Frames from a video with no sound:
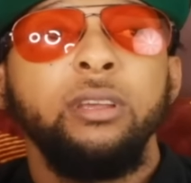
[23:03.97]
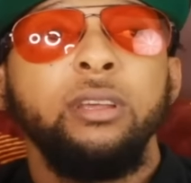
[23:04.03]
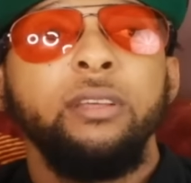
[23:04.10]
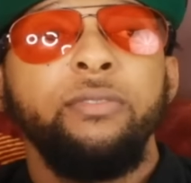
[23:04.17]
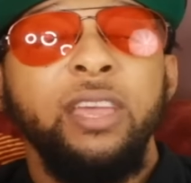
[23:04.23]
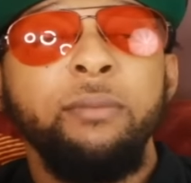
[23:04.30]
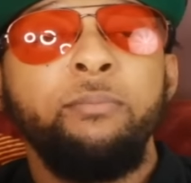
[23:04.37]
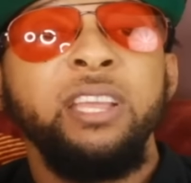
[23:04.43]

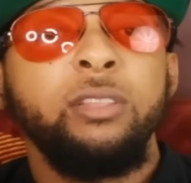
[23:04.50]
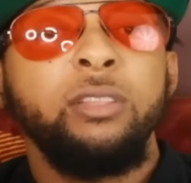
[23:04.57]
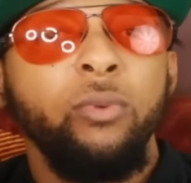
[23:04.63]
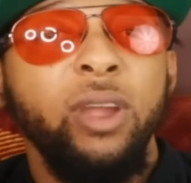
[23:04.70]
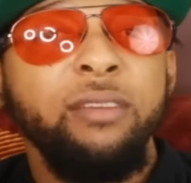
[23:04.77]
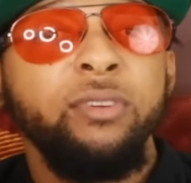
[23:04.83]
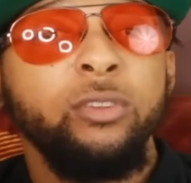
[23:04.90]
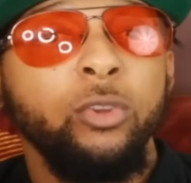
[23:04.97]
They beat the
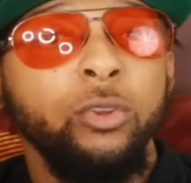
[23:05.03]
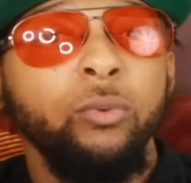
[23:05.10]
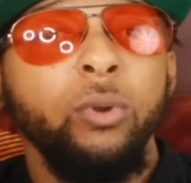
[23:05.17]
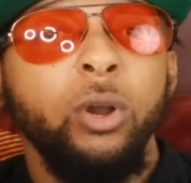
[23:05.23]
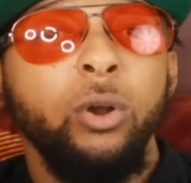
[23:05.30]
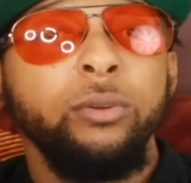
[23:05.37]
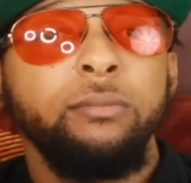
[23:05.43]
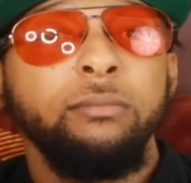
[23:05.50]
Ravens on the
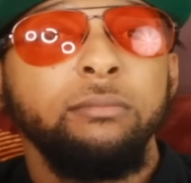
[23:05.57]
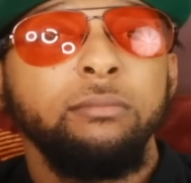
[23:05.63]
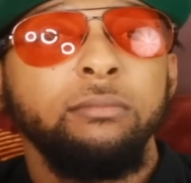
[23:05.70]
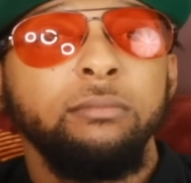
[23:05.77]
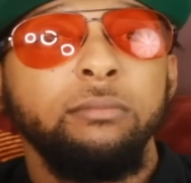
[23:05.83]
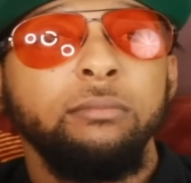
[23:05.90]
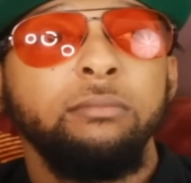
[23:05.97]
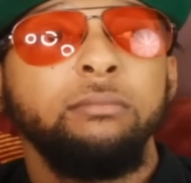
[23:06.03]
road.
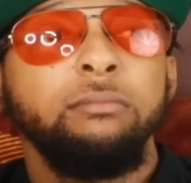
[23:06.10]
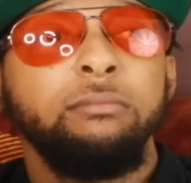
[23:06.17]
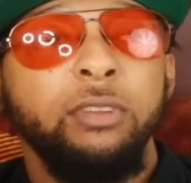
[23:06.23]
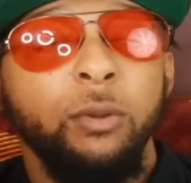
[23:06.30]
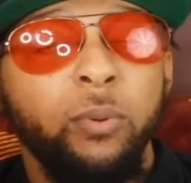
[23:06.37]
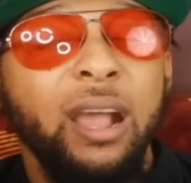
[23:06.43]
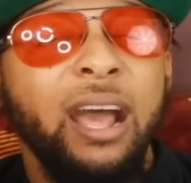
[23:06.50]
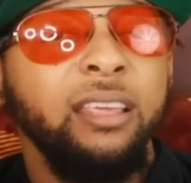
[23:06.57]
They're
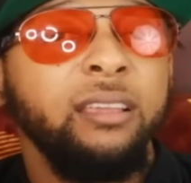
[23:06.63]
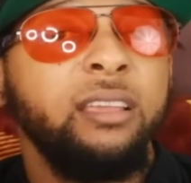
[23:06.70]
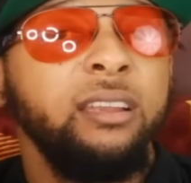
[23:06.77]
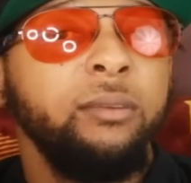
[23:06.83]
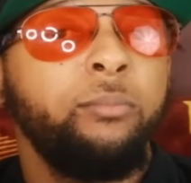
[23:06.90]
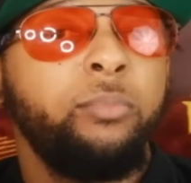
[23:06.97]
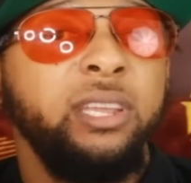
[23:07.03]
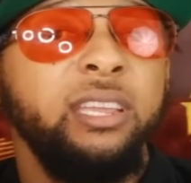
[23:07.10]
probably going to
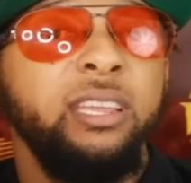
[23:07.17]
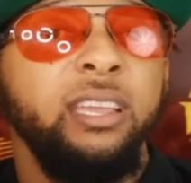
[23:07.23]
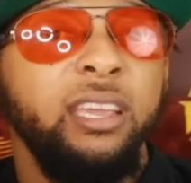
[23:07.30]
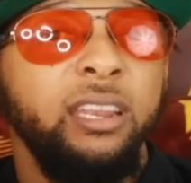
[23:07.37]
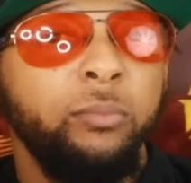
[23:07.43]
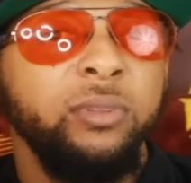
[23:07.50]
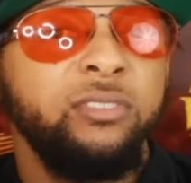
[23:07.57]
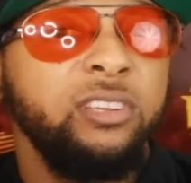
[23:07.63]
be in
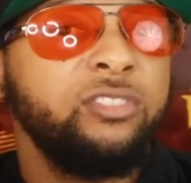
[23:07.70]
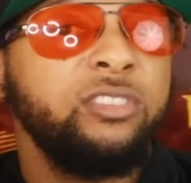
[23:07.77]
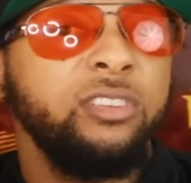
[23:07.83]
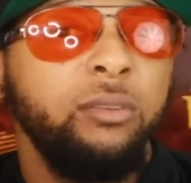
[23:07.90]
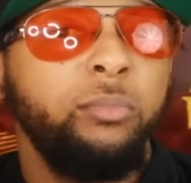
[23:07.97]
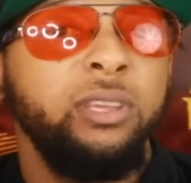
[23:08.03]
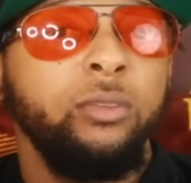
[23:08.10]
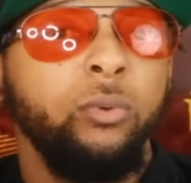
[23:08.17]
a position to
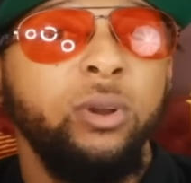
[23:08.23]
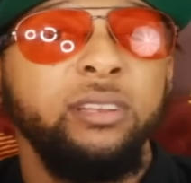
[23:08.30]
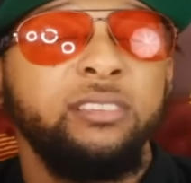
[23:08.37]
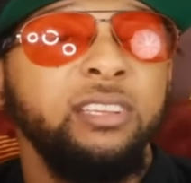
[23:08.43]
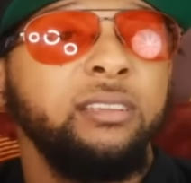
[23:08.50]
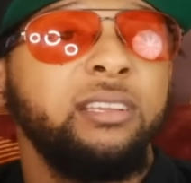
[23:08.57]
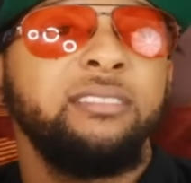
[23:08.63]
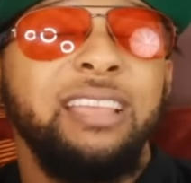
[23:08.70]
be the one
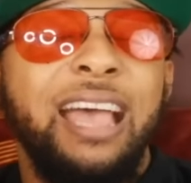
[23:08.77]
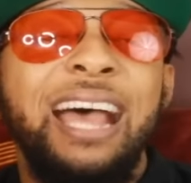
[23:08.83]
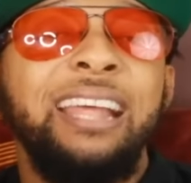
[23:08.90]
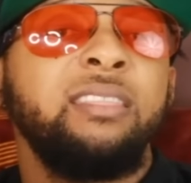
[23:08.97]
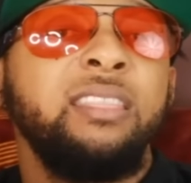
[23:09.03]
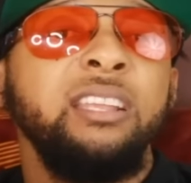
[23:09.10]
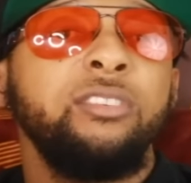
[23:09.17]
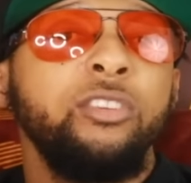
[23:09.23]
seed because I
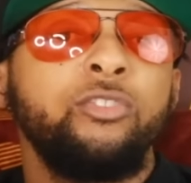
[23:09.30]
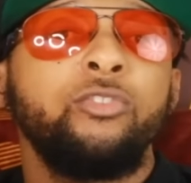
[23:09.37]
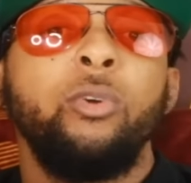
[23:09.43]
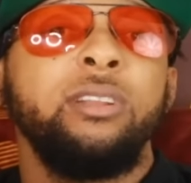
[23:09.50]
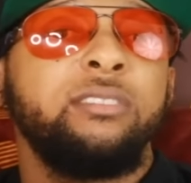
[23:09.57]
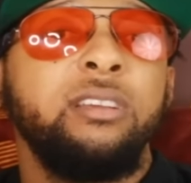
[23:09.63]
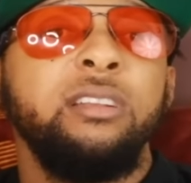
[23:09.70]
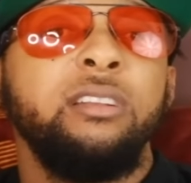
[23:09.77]
think
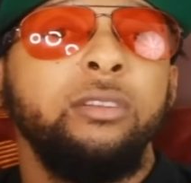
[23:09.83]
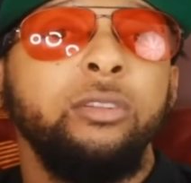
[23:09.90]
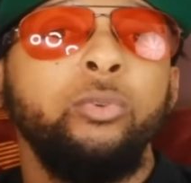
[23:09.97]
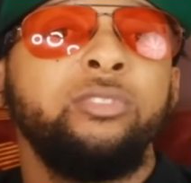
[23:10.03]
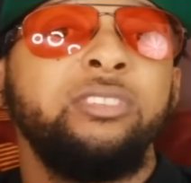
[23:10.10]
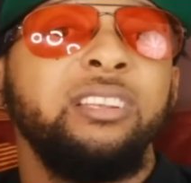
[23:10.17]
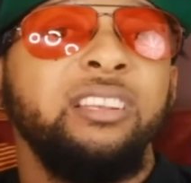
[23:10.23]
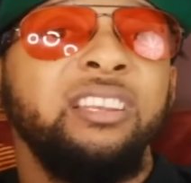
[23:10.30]
Detroit's going to
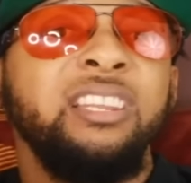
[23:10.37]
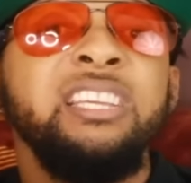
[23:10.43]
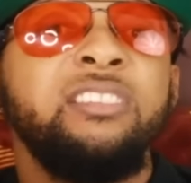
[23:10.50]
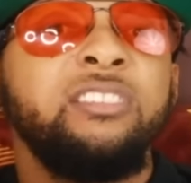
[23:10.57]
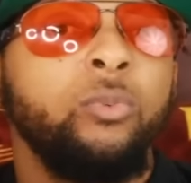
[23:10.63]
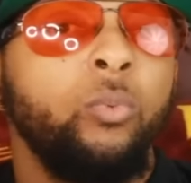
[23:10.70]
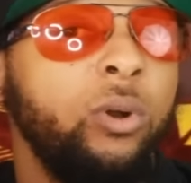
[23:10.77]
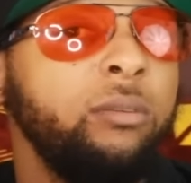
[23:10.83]
lose at
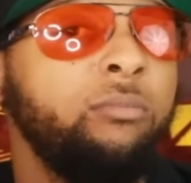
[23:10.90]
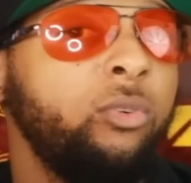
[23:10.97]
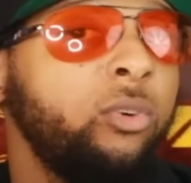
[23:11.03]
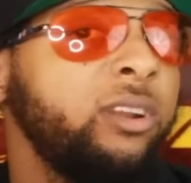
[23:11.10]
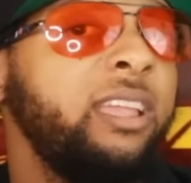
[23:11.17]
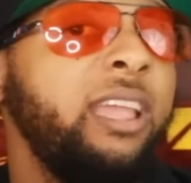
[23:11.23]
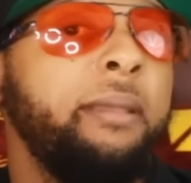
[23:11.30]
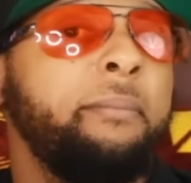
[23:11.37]
least one more
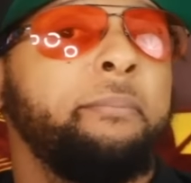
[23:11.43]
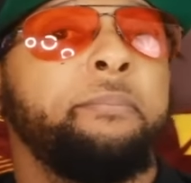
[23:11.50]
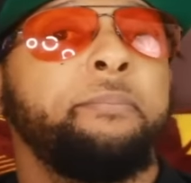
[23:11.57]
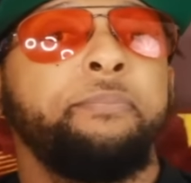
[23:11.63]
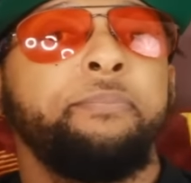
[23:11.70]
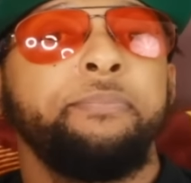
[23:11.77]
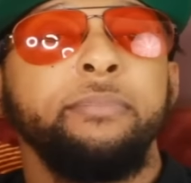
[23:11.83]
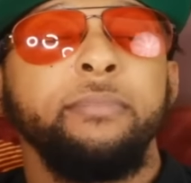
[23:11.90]
game.
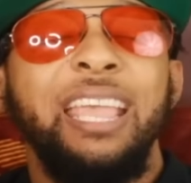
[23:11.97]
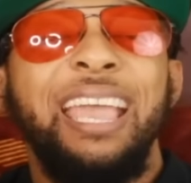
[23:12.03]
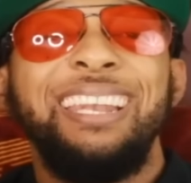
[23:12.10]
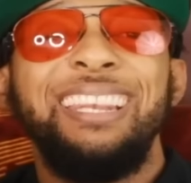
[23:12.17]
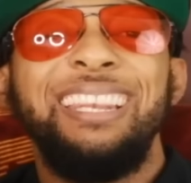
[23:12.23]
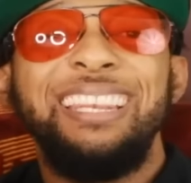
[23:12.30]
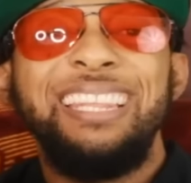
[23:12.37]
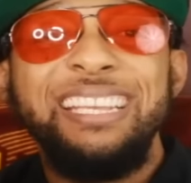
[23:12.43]
At
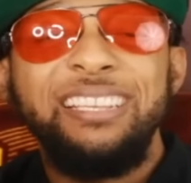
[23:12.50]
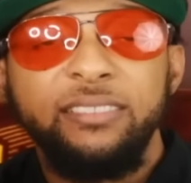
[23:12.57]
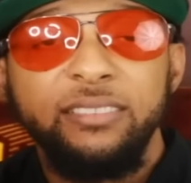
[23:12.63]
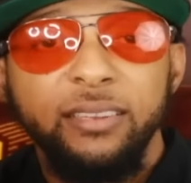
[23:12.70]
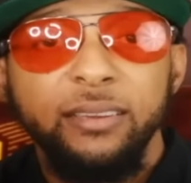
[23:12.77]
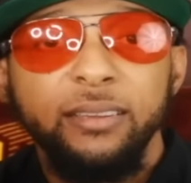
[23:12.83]
least